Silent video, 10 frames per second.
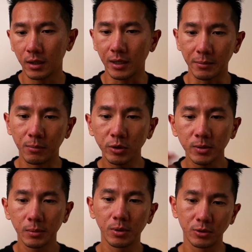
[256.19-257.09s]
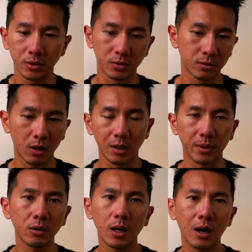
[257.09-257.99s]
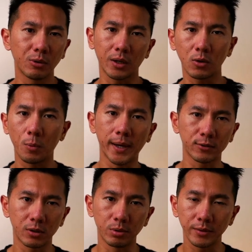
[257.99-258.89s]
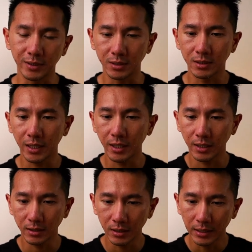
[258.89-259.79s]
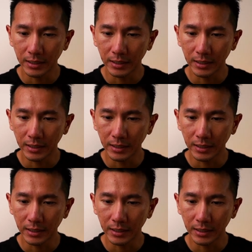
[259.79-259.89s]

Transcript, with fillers: Like most people just talk about, oh, how do I go back to the previous state?